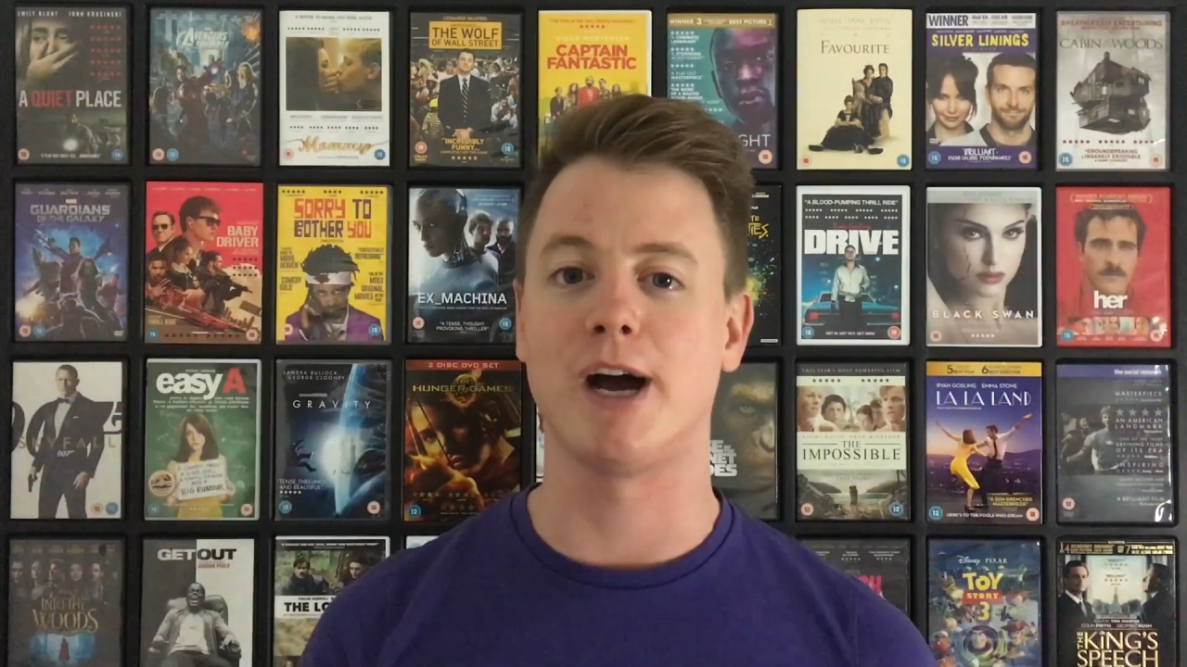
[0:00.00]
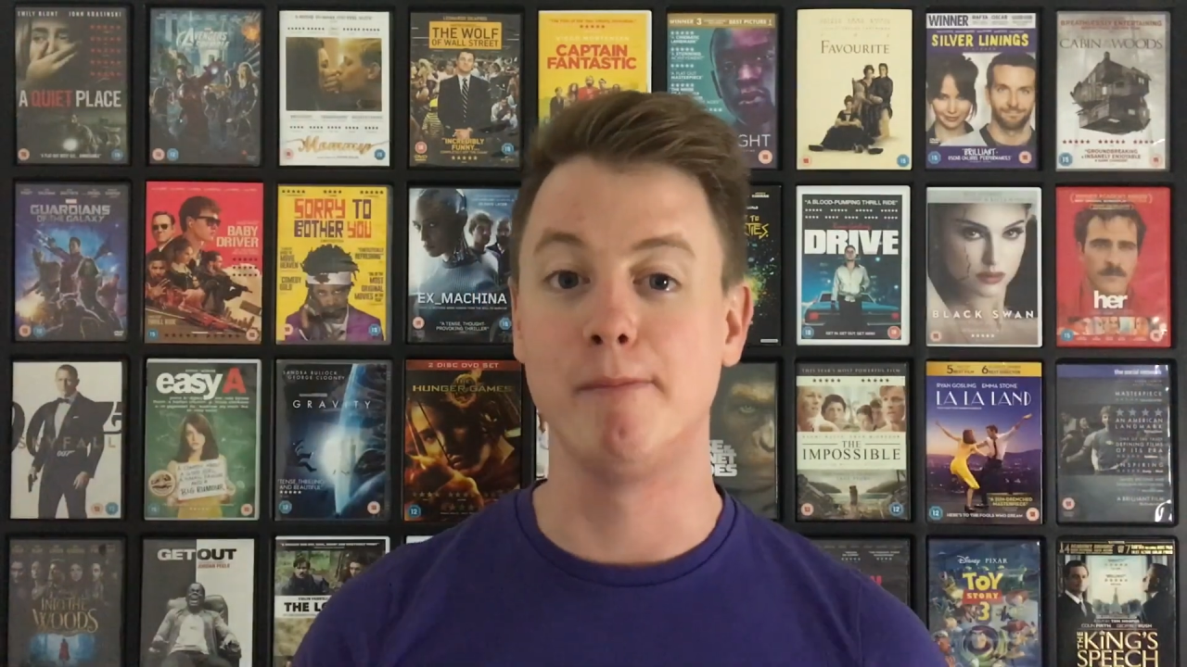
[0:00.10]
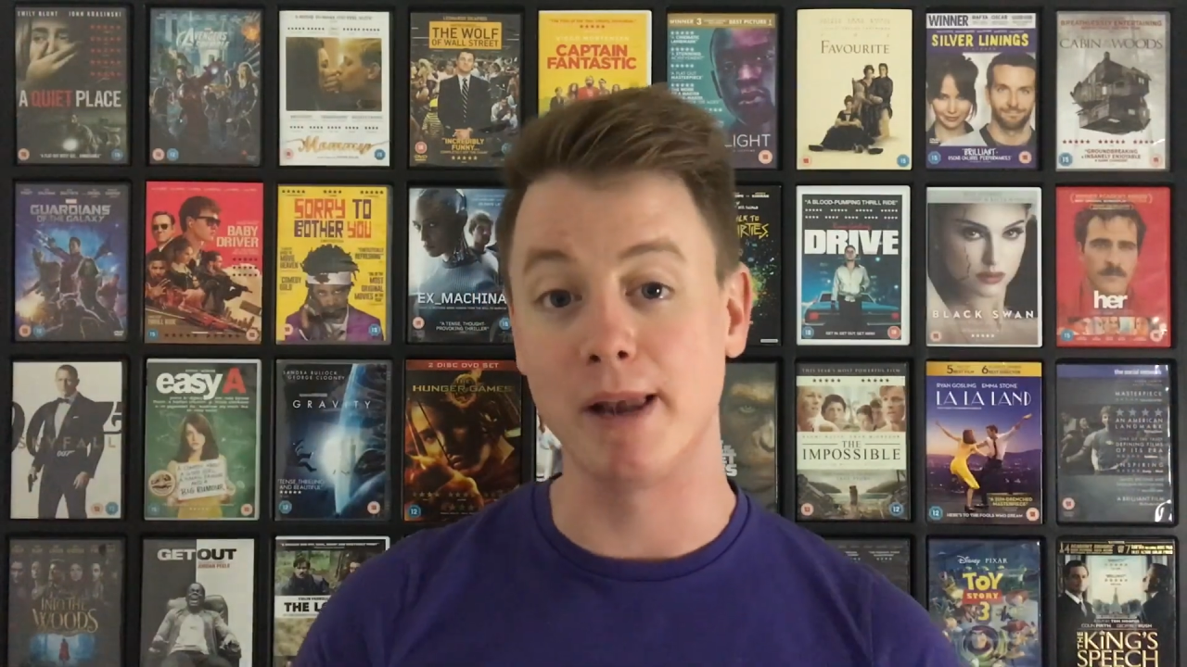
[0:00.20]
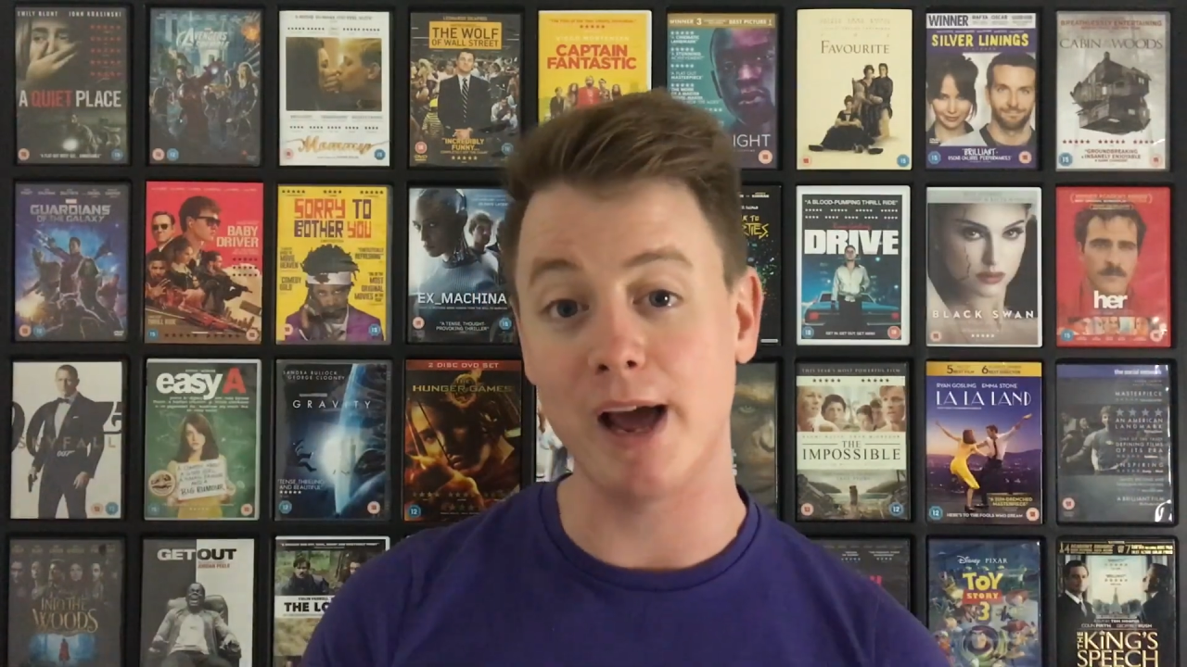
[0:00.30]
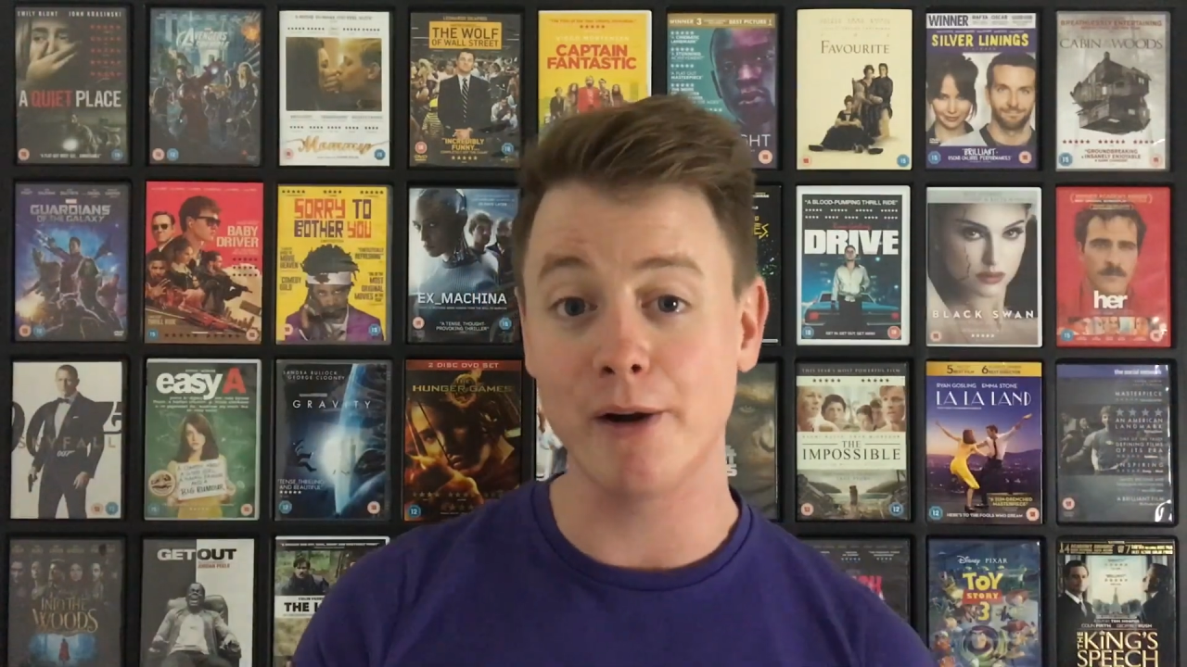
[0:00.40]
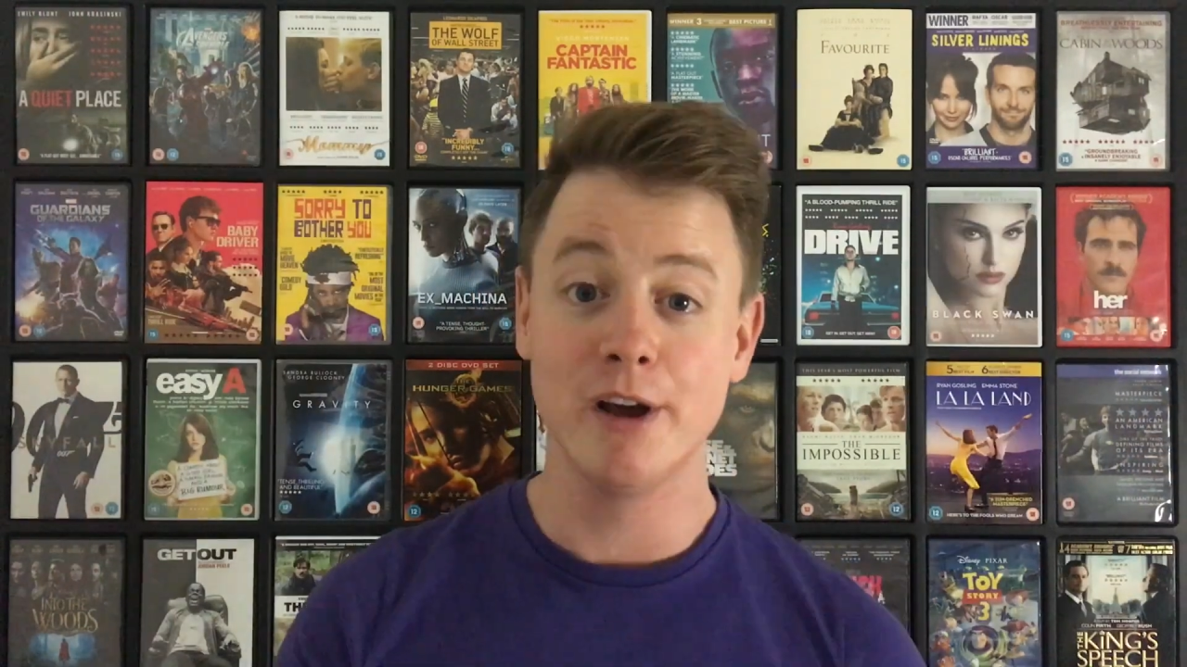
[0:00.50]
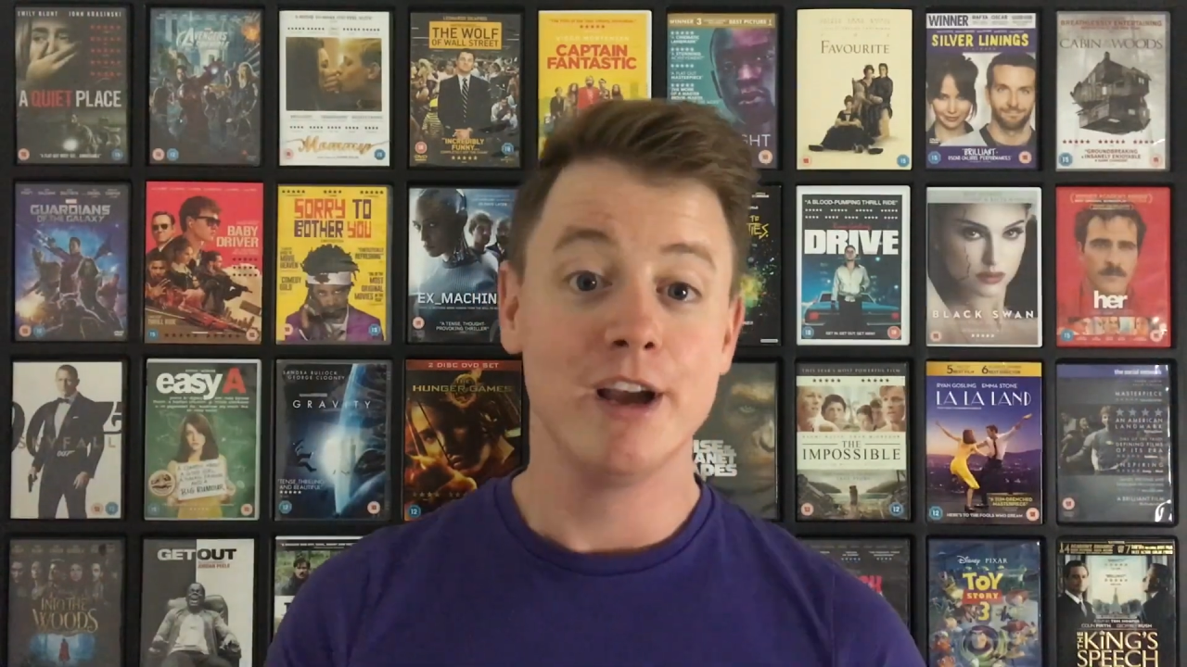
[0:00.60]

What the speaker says: down below.